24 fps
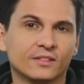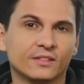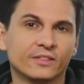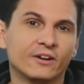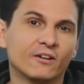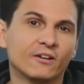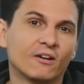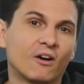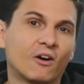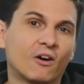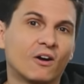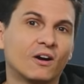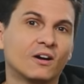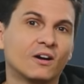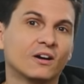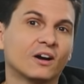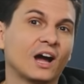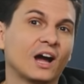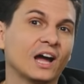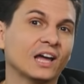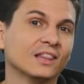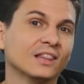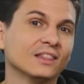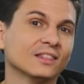There are
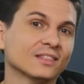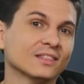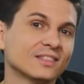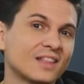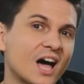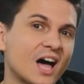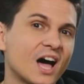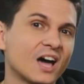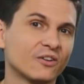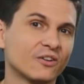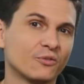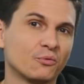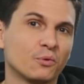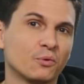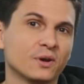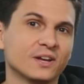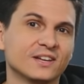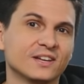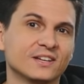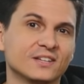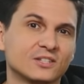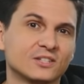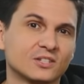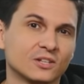a lot of
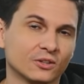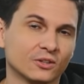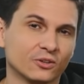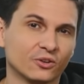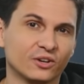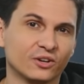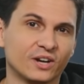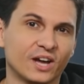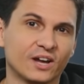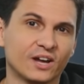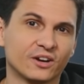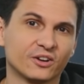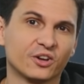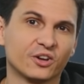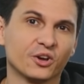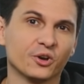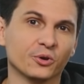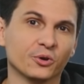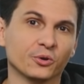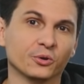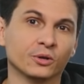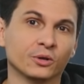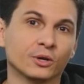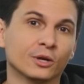ways to learn how to
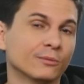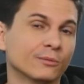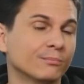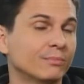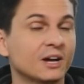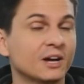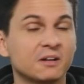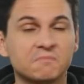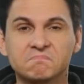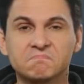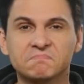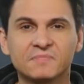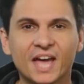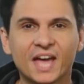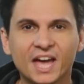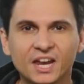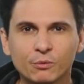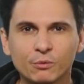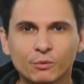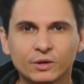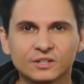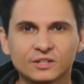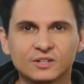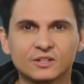code, but
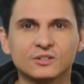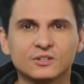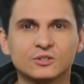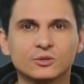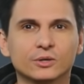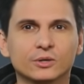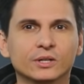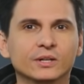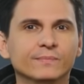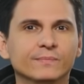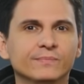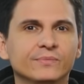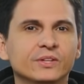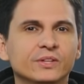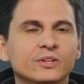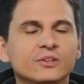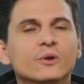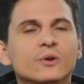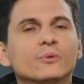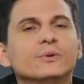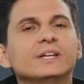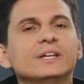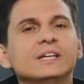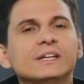anyone can do it. You
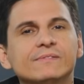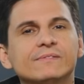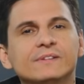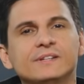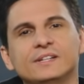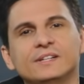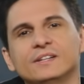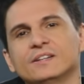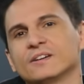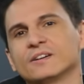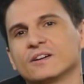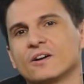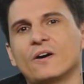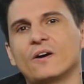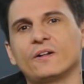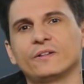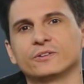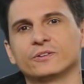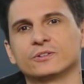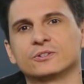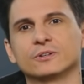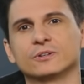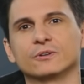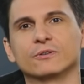don't even need a
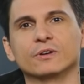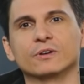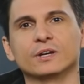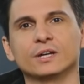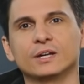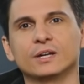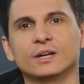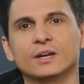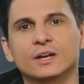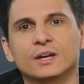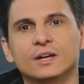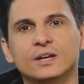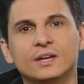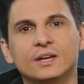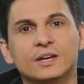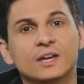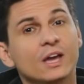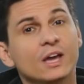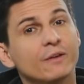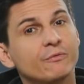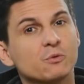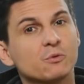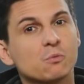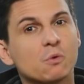college degree.
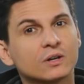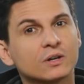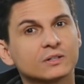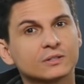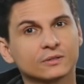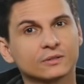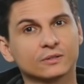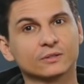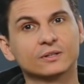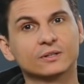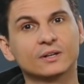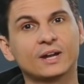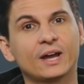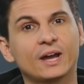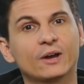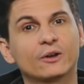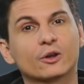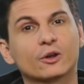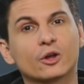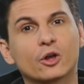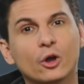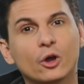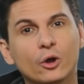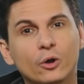If you want to learn how
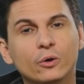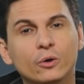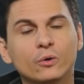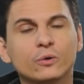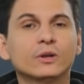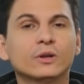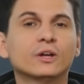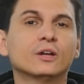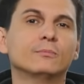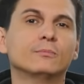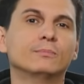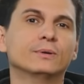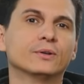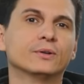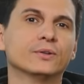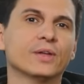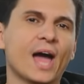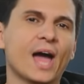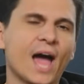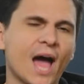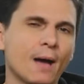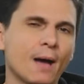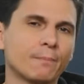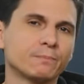to code and
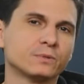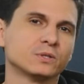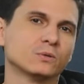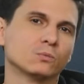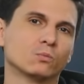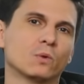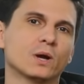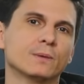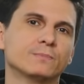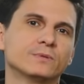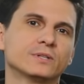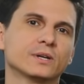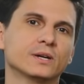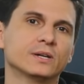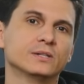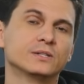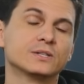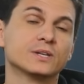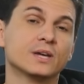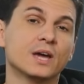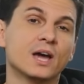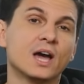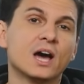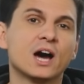build apps and
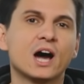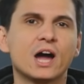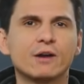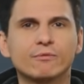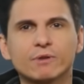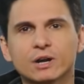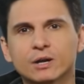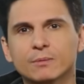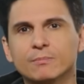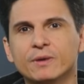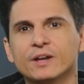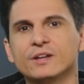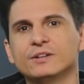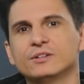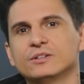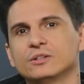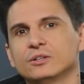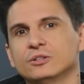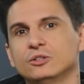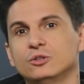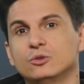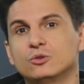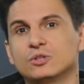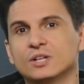websites, I recommend
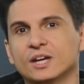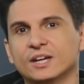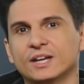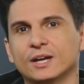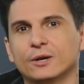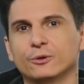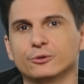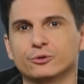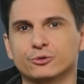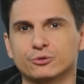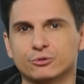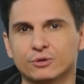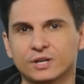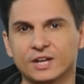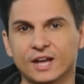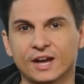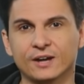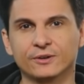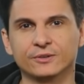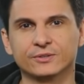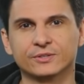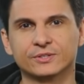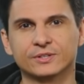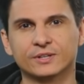you check out
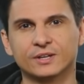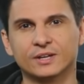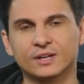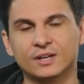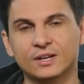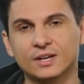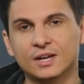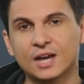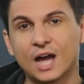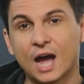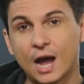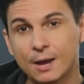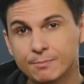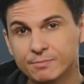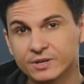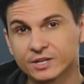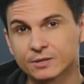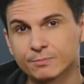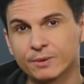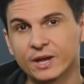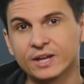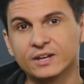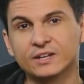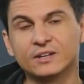Treehouse. I'm
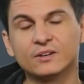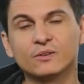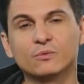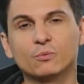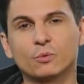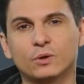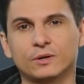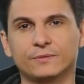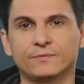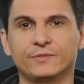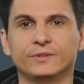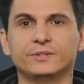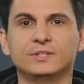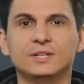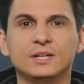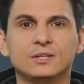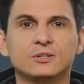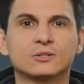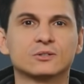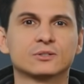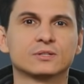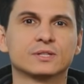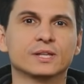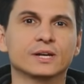Nick Pettit, one of the
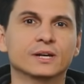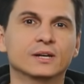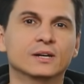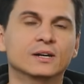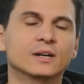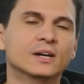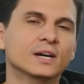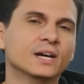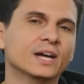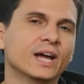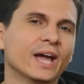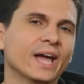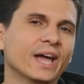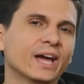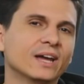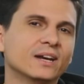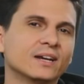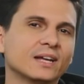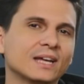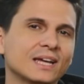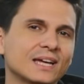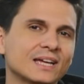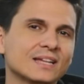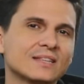teachers there,
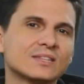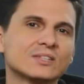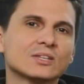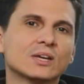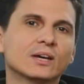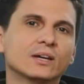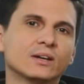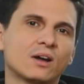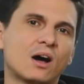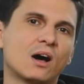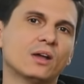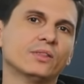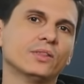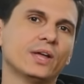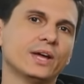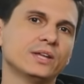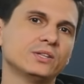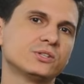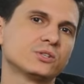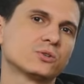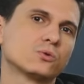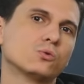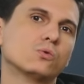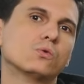and it's an
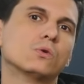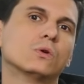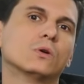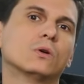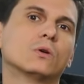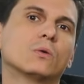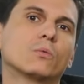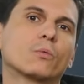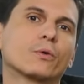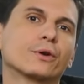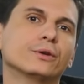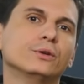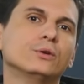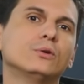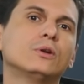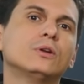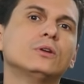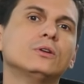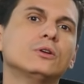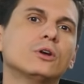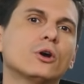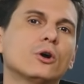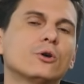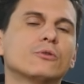online school where you
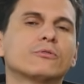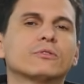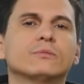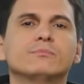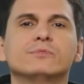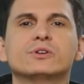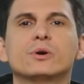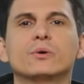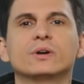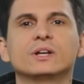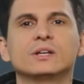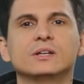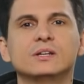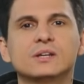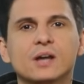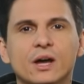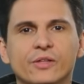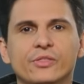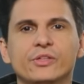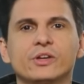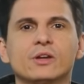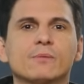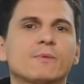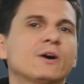can go from knowing
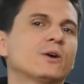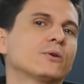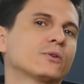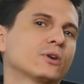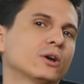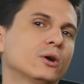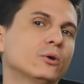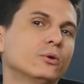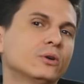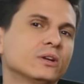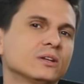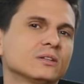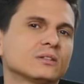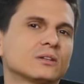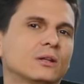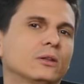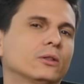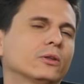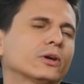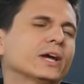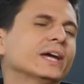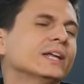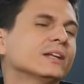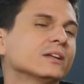nothing about coding to
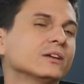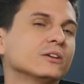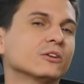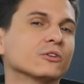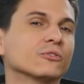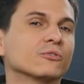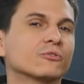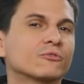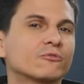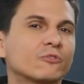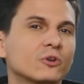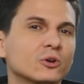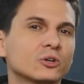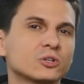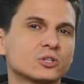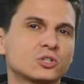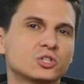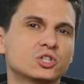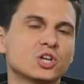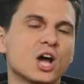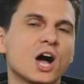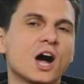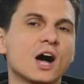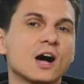landing your
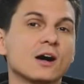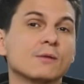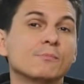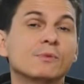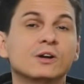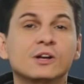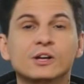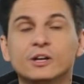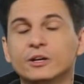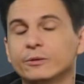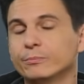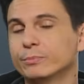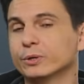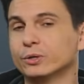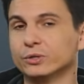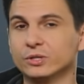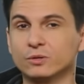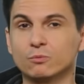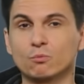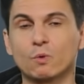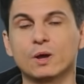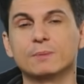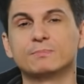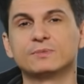first job
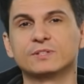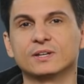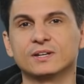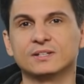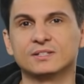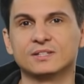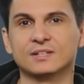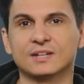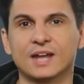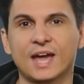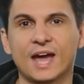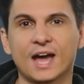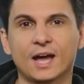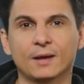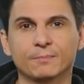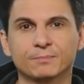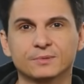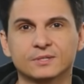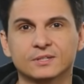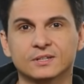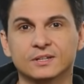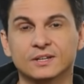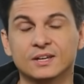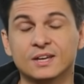building websites and
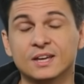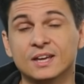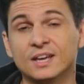apps.